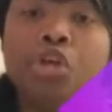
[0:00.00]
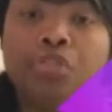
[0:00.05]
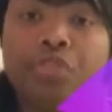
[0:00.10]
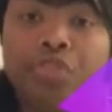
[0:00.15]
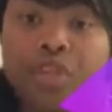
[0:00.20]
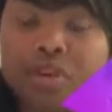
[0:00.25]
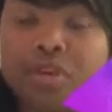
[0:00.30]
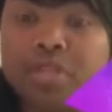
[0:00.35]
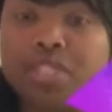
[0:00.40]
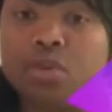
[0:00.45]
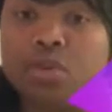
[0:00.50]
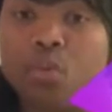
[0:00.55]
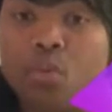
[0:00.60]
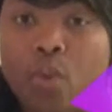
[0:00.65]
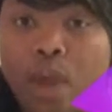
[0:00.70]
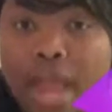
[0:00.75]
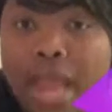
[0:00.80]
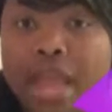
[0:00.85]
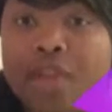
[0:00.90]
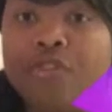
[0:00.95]
There is a
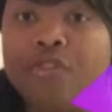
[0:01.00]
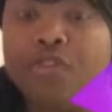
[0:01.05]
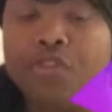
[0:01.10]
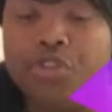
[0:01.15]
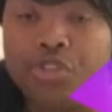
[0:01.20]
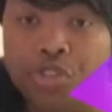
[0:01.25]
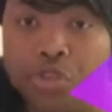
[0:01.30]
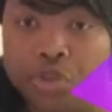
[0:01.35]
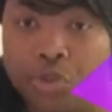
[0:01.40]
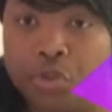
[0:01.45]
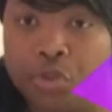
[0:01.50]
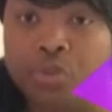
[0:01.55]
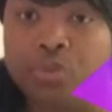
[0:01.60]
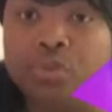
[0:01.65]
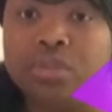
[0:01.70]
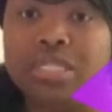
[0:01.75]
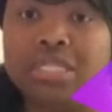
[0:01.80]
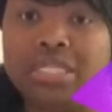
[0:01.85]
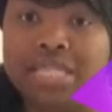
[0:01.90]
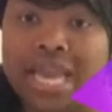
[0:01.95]
way for you
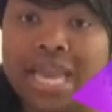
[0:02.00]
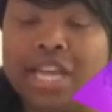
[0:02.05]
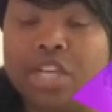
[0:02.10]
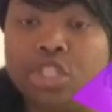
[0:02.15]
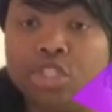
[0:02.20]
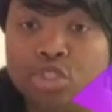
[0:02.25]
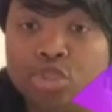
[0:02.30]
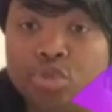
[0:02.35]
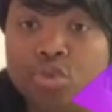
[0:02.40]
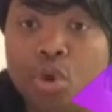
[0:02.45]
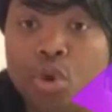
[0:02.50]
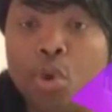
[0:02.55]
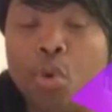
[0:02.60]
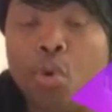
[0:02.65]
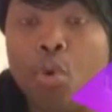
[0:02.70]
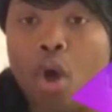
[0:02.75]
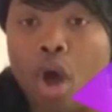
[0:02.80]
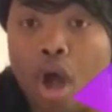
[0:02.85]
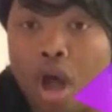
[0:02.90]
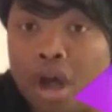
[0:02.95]
to take
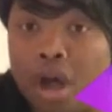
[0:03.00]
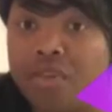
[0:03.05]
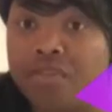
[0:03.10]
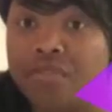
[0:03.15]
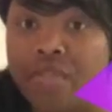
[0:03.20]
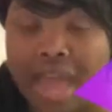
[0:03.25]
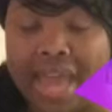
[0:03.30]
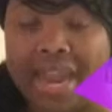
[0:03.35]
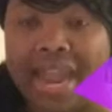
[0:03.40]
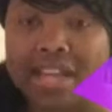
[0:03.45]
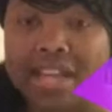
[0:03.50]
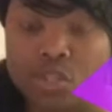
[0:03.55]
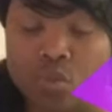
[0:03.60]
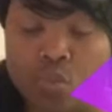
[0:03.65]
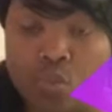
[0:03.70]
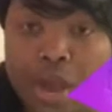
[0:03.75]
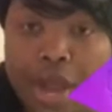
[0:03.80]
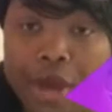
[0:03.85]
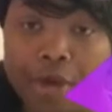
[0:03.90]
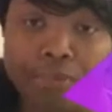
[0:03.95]
control of that as
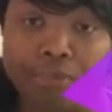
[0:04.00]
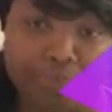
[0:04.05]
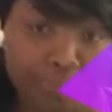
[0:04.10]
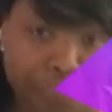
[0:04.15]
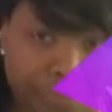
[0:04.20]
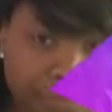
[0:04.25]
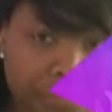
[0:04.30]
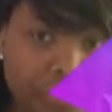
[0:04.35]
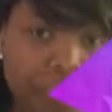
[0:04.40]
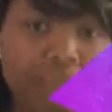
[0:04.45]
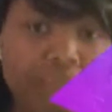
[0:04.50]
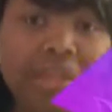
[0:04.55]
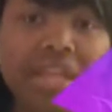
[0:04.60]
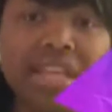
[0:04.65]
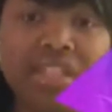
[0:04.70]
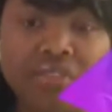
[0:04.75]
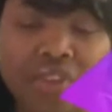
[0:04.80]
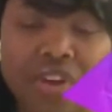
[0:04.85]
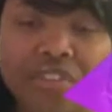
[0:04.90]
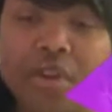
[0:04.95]
well.
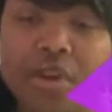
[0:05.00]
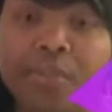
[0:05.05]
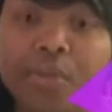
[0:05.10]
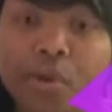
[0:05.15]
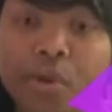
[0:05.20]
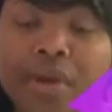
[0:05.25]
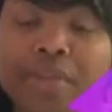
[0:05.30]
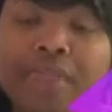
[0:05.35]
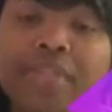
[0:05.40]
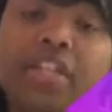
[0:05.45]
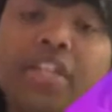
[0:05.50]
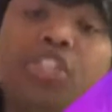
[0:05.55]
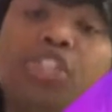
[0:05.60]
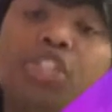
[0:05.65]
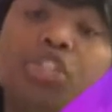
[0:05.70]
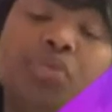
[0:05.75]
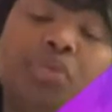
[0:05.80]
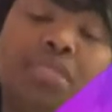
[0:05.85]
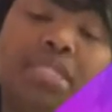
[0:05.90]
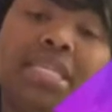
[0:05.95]
It's very important that
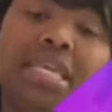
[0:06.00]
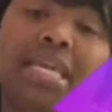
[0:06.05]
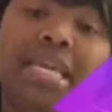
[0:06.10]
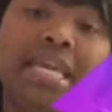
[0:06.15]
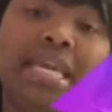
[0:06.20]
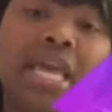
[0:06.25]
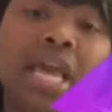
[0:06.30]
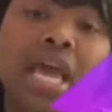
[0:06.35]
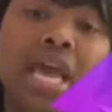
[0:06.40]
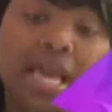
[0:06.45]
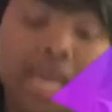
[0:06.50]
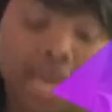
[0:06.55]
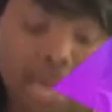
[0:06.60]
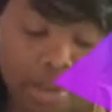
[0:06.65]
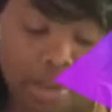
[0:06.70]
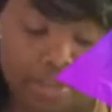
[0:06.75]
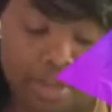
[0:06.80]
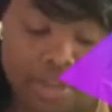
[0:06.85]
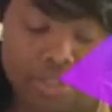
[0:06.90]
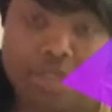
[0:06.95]
you
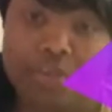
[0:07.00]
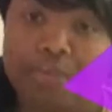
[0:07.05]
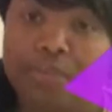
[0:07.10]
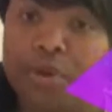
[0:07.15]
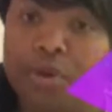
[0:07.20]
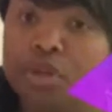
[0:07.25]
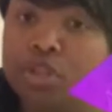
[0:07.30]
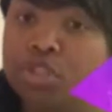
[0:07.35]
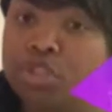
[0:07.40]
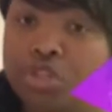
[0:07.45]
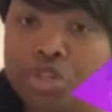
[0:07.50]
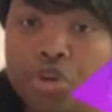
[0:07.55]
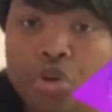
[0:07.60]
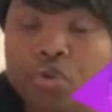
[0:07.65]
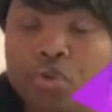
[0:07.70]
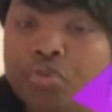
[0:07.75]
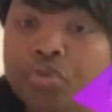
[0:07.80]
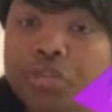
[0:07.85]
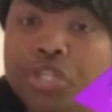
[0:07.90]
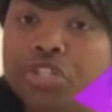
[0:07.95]
get the book or do your
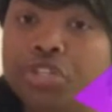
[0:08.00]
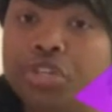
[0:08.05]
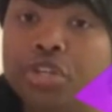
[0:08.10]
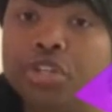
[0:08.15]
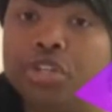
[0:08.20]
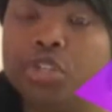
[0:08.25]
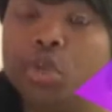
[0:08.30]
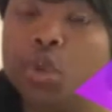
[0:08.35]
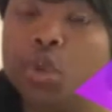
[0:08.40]
own research